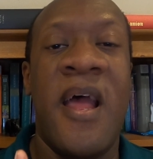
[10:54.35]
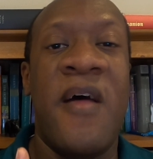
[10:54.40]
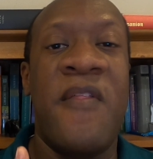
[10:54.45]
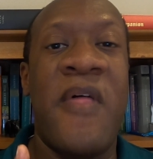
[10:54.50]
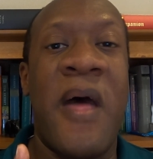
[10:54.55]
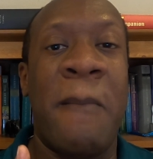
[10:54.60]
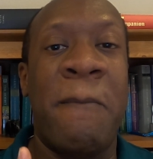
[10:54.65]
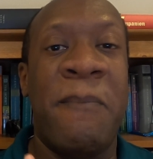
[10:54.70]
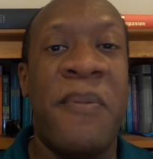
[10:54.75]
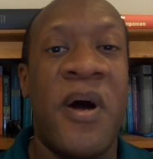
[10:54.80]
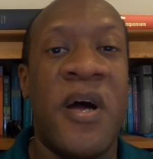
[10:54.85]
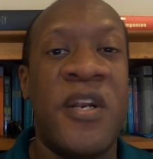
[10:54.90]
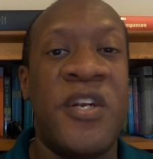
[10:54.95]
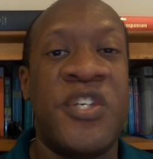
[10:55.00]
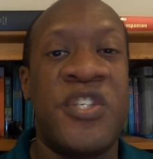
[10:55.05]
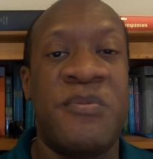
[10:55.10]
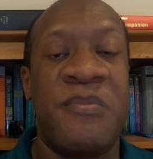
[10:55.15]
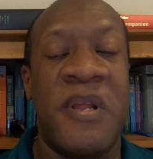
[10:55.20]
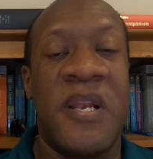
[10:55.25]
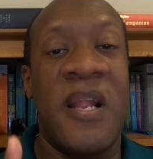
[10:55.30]
that
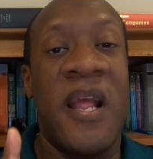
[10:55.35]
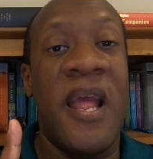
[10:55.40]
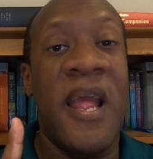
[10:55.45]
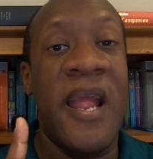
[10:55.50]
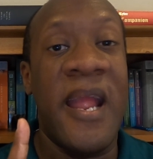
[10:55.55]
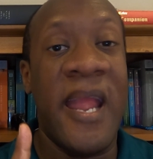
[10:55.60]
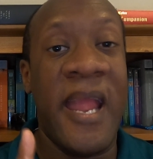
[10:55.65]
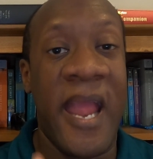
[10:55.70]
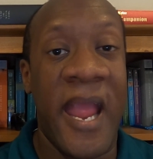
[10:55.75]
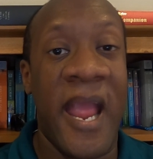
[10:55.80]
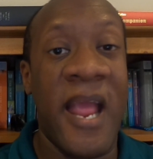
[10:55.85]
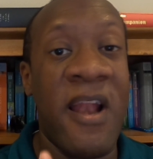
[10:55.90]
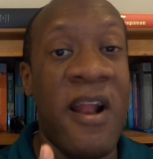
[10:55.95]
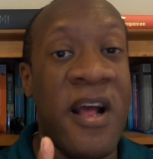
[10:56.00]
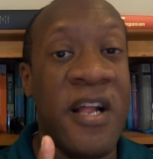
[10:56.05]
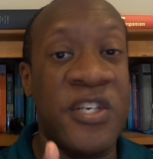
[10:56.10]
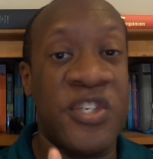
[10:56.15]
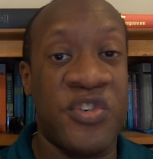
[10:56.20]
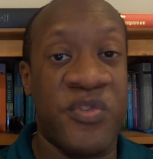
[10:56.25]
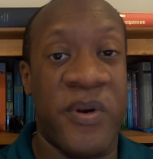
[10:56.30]
punishment
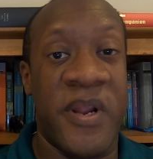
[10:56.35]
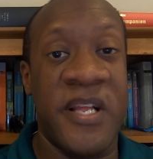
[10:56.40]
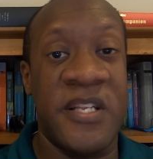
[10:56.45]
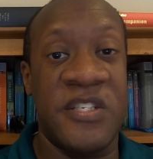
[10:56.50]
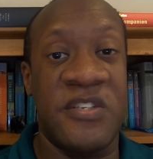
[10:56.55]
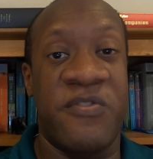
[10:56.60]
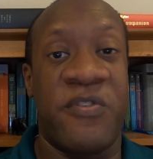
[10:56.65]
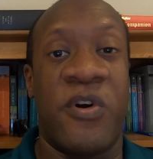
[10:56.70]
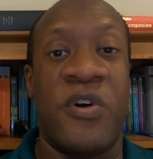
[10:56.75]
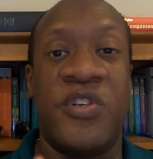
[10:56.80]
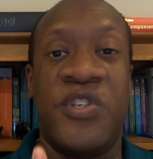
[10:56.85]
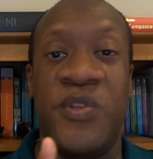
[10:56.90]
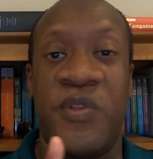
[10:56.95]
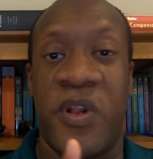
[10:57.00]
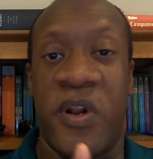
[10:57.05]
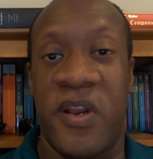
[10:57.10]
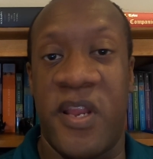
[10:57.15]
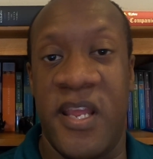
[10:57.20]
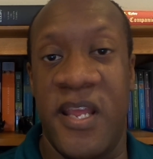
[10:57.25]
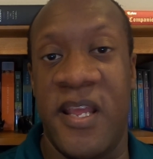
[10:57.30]
cannot transfer to
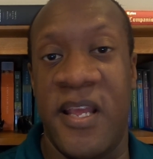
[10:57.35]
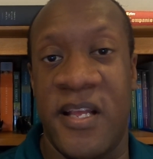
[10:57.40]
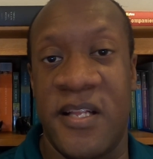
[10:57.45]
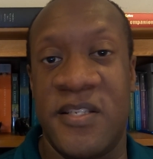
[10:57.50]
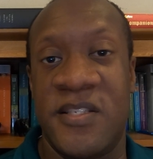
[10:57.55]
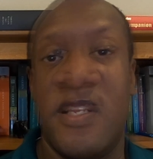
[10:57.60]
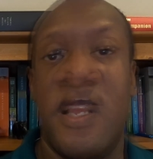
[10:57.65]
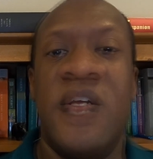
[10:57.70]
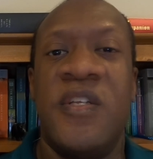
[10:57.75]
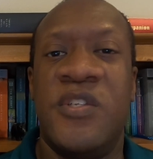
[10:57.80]
their kids.